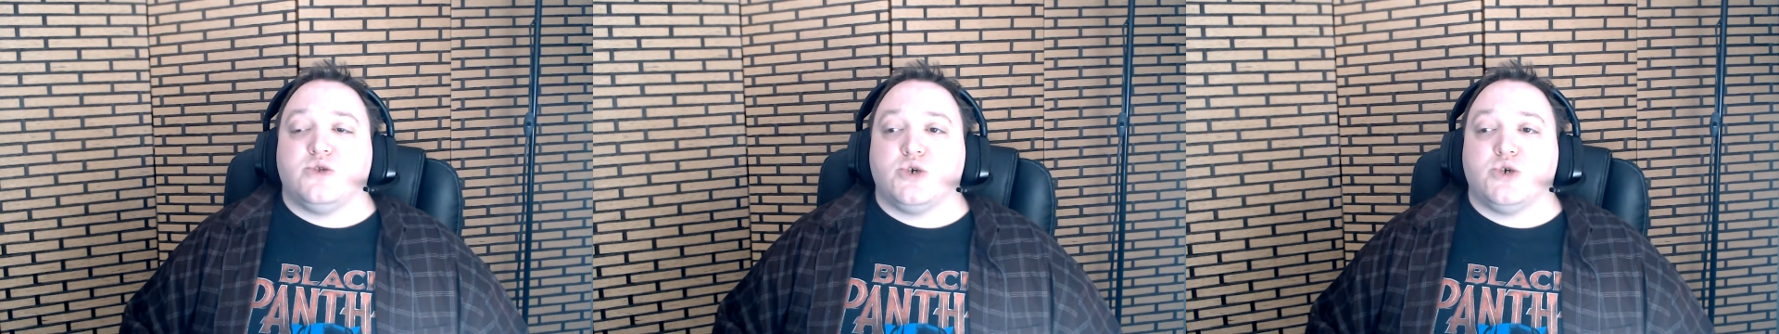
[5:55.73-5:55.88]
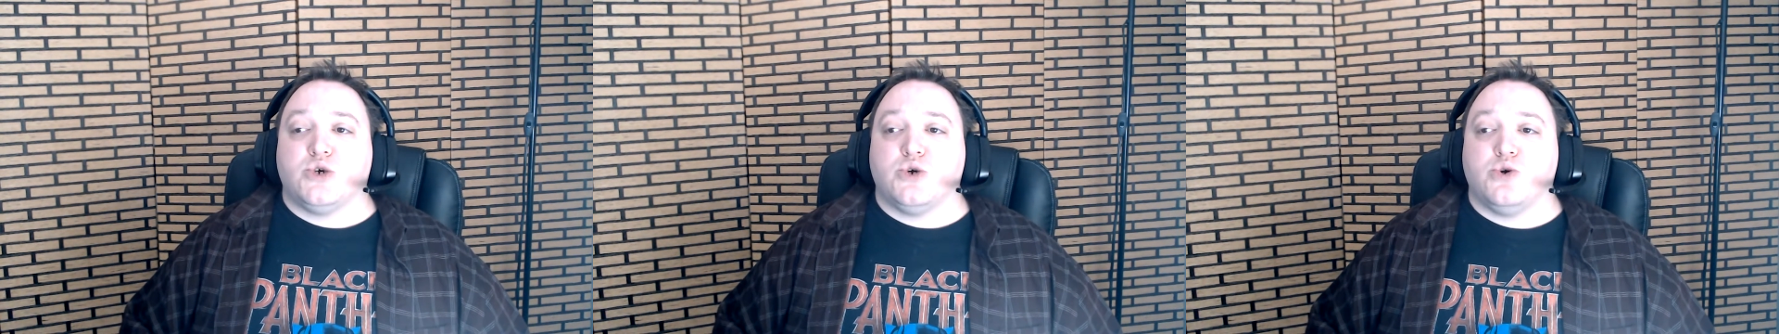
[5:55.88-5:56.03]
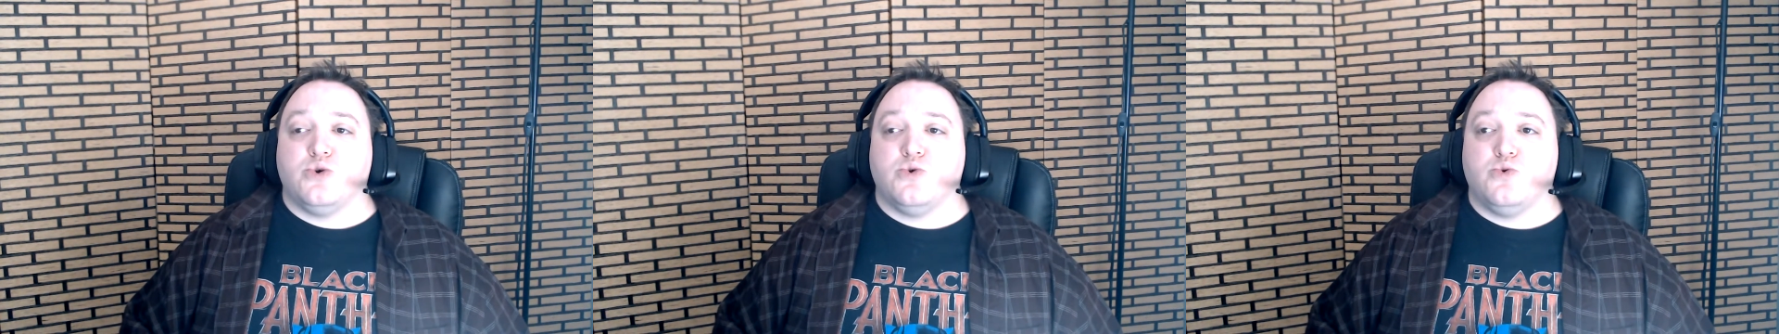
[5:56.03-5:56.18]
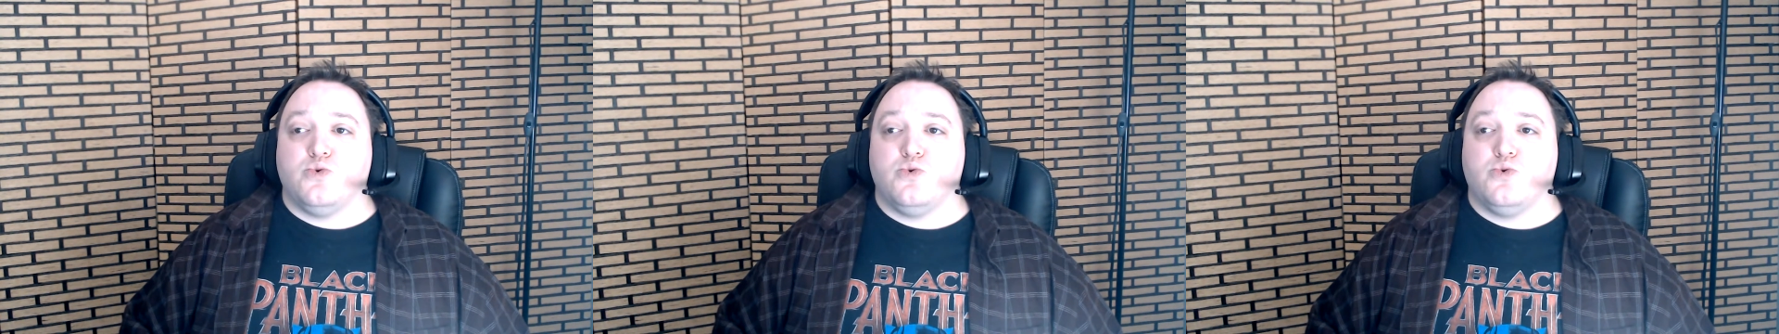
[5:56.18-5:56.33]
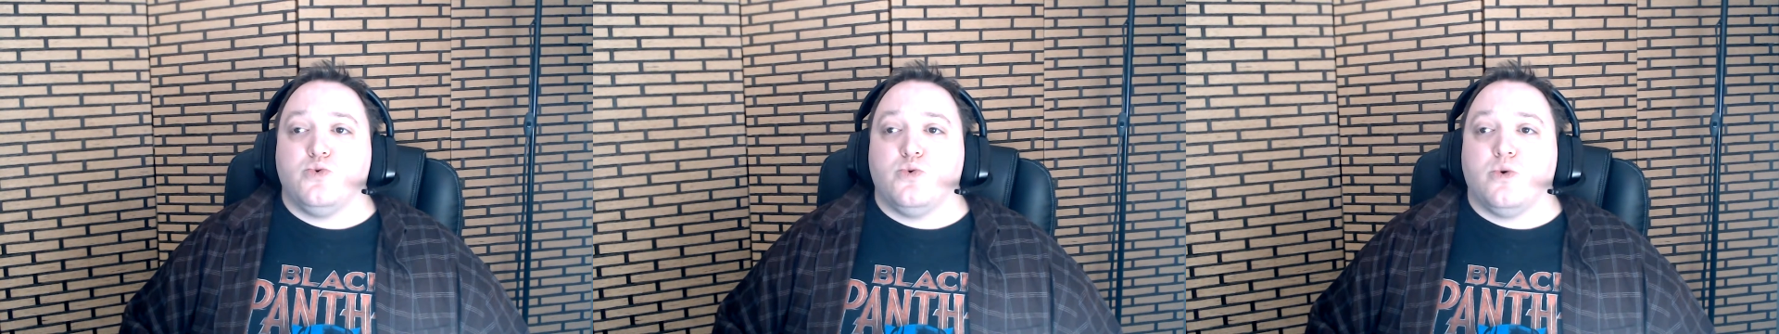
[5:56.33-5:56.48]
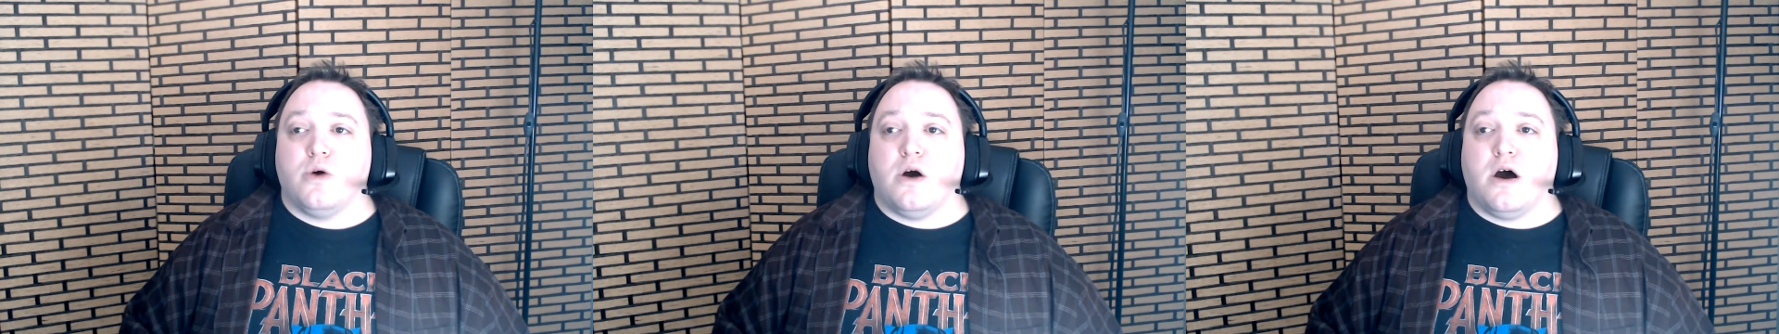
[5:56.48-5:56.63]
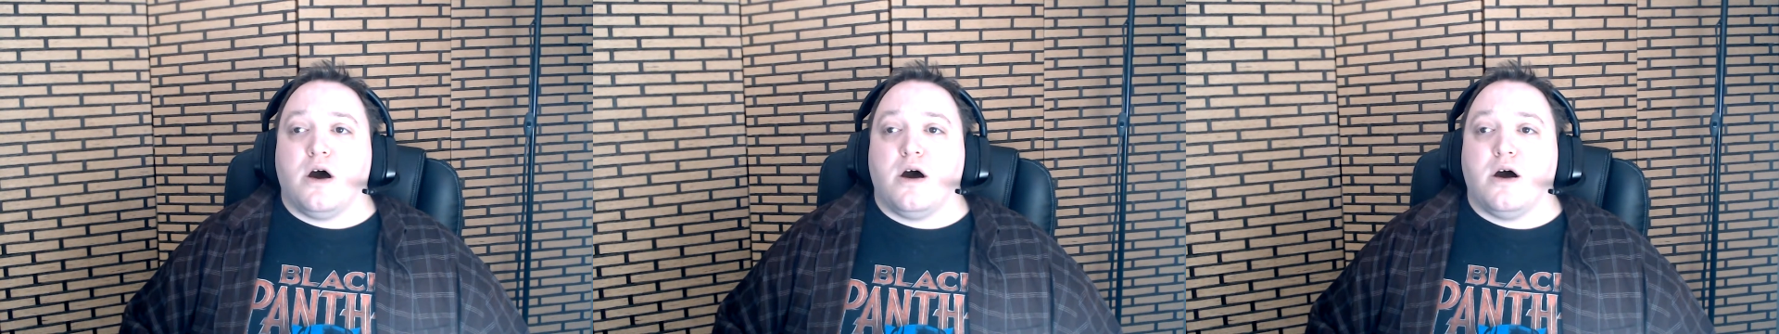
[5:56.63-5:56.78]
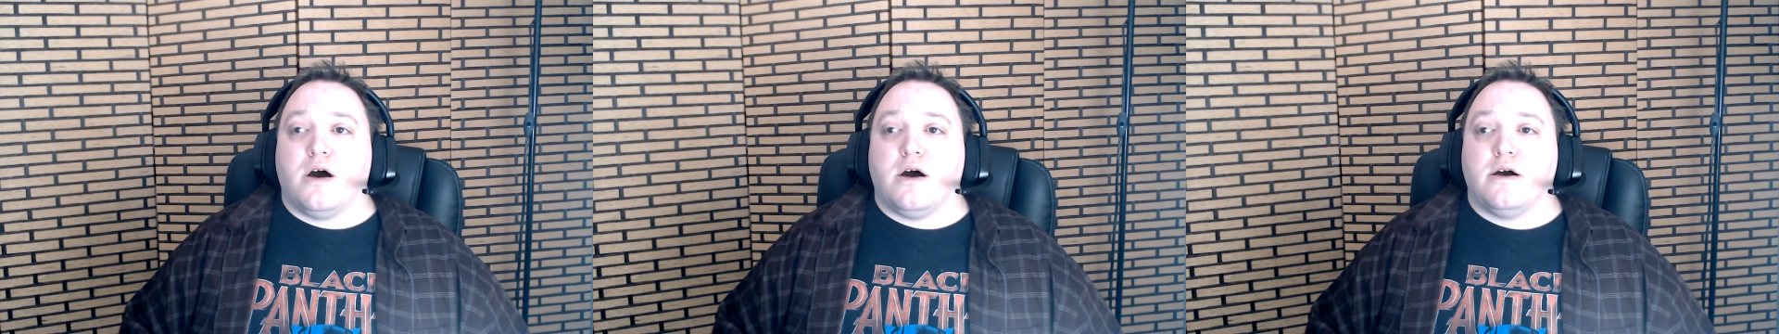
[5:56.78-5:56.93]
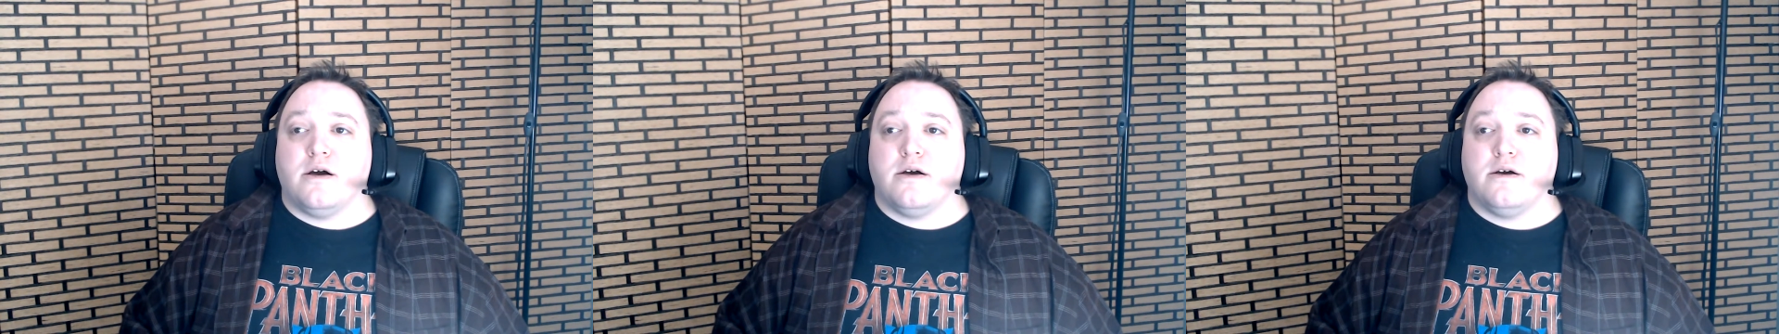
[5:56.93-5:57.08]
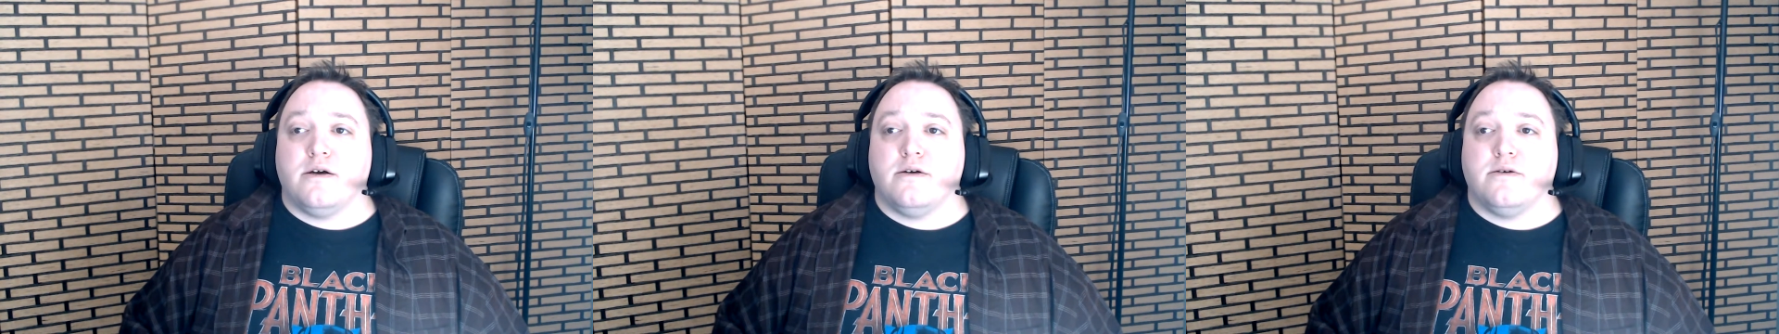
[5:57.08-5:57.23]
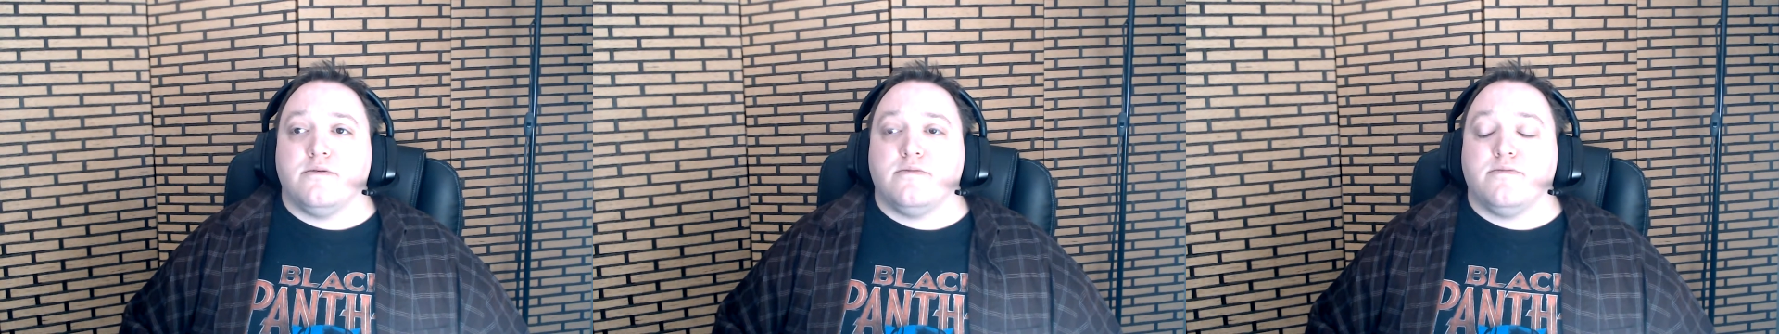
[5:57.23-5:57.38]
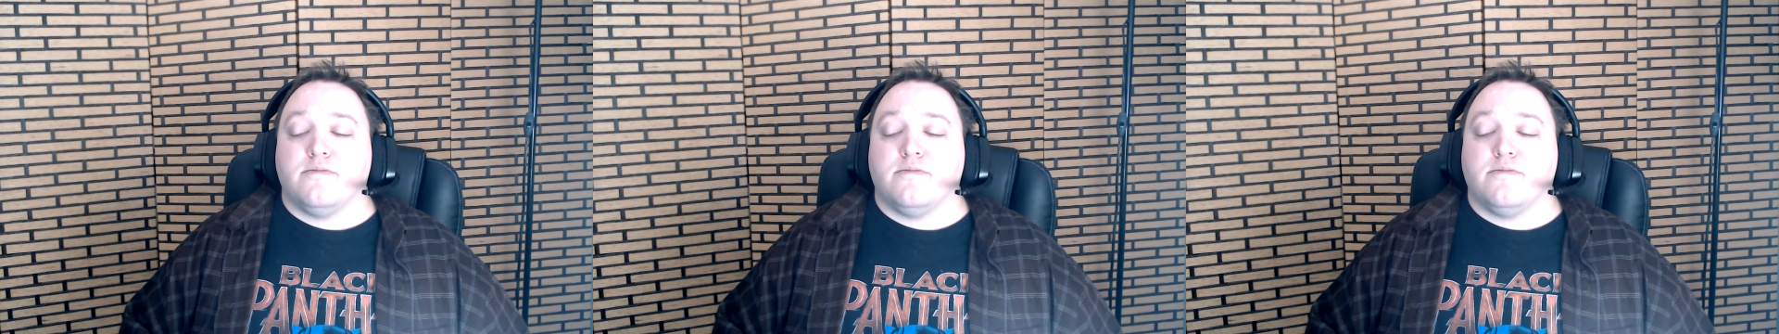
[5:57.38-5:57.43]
to a